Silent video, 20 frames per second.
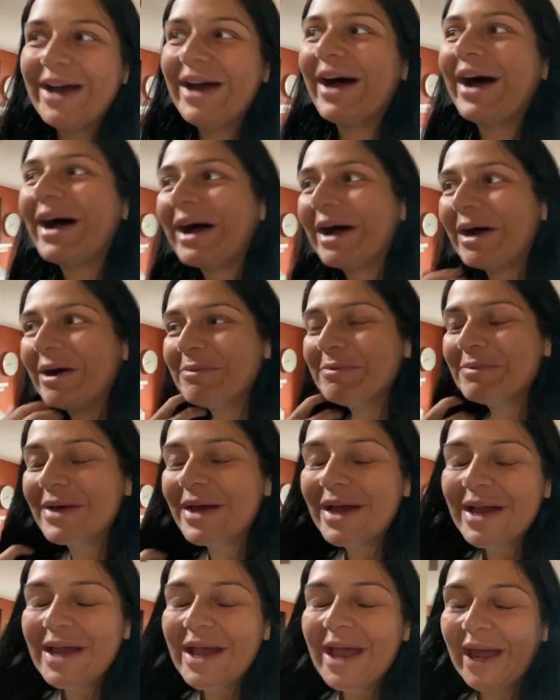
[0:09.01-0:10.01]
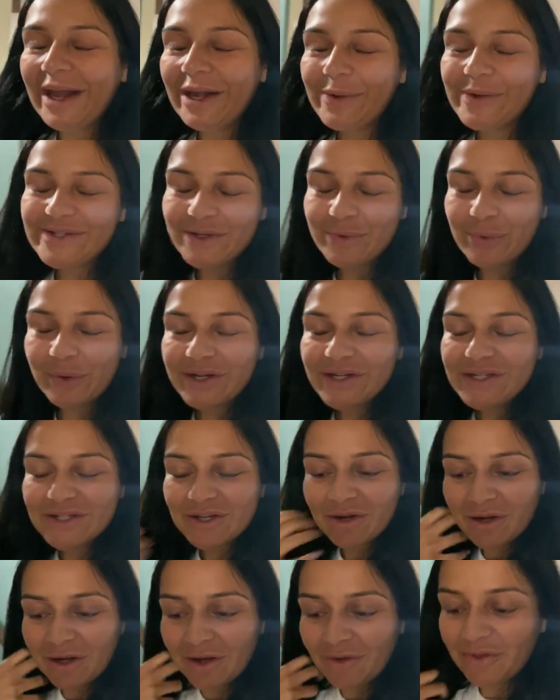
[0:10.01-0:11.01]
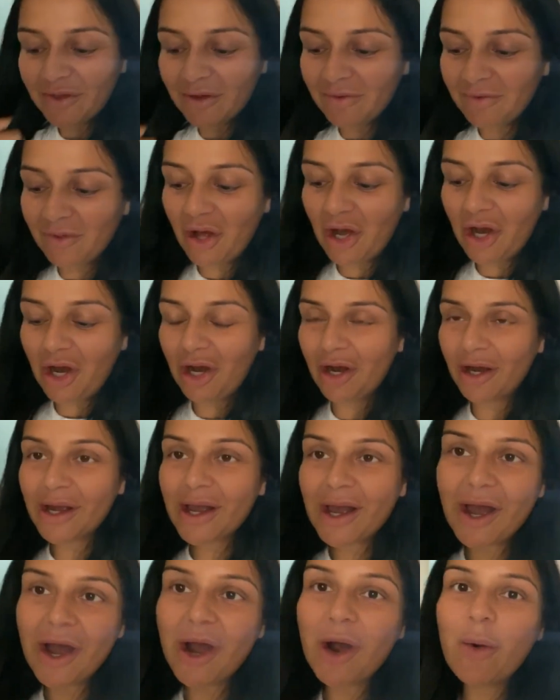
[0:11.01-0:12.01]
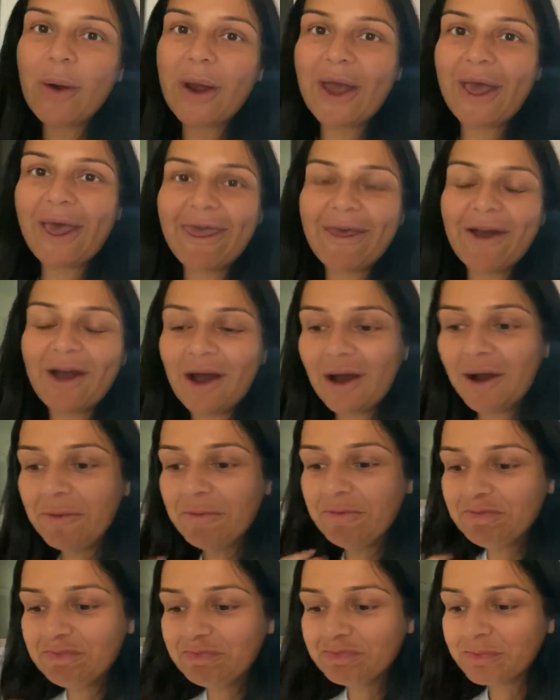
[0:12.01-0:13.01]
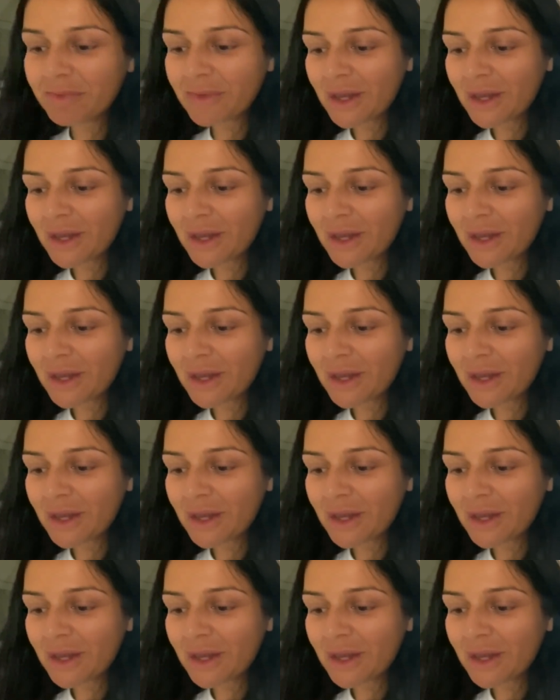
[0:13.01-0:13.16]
Anyways, I wanted to start off the vlog with, I'm